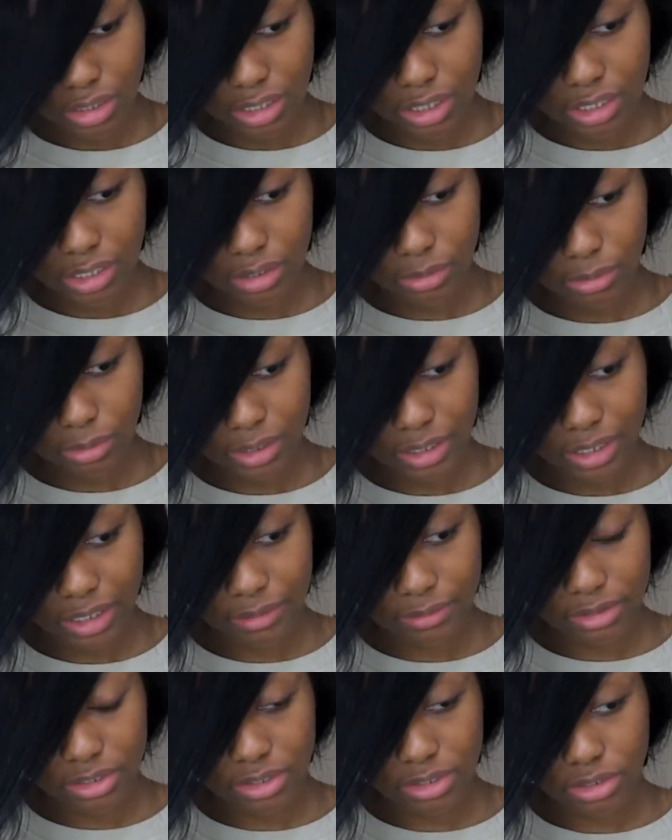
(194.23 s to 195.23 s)
I didn't want to
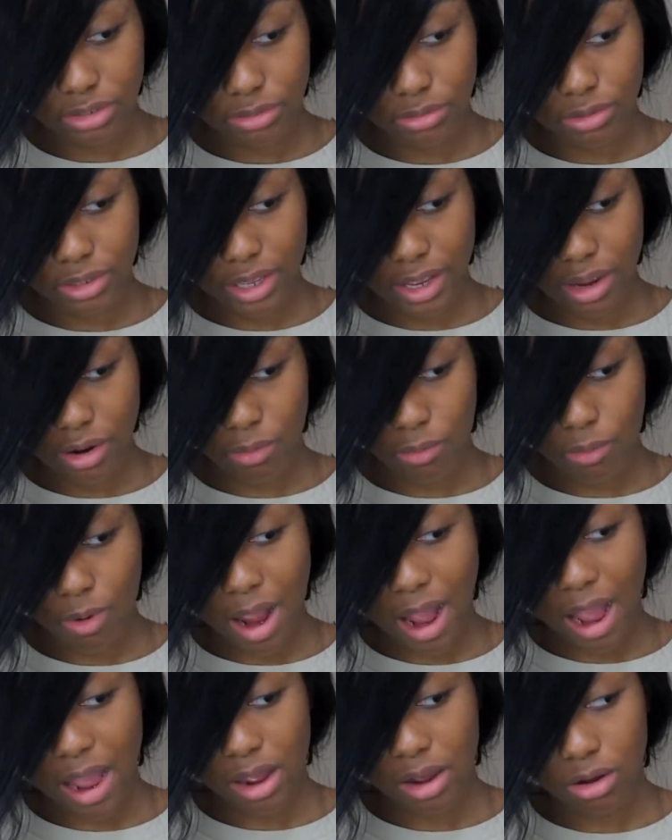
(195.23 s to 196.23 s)
have to do that
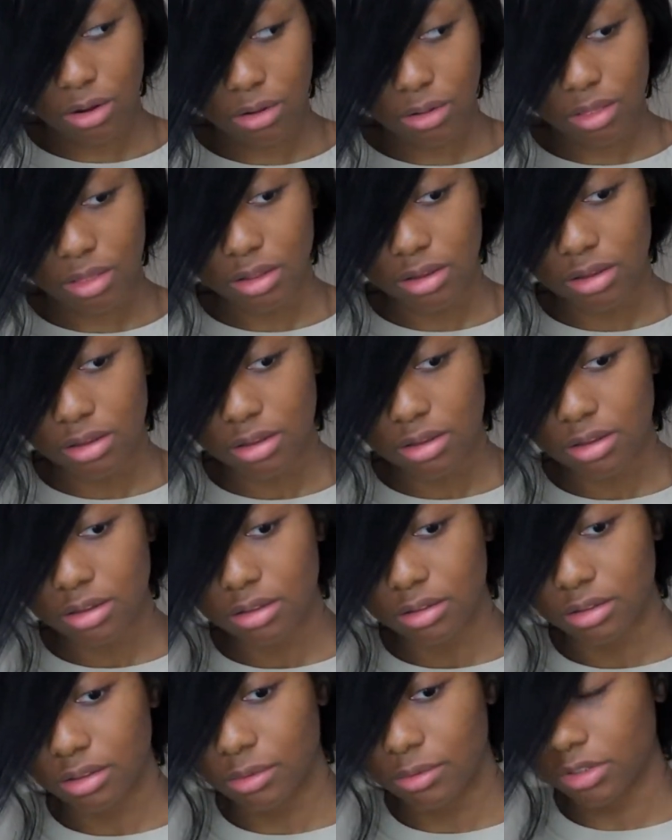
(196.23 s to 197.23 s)
while
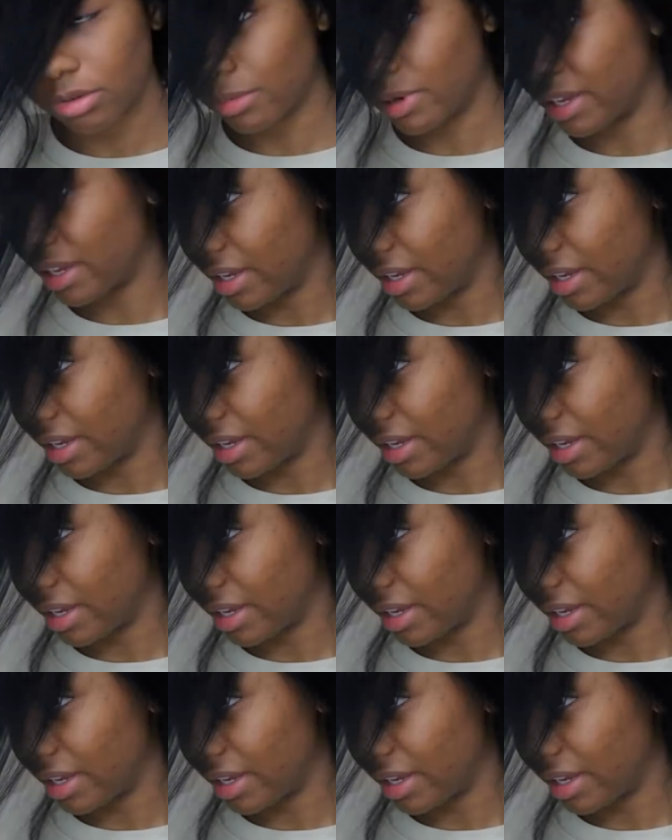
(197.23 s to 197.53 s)
it was on my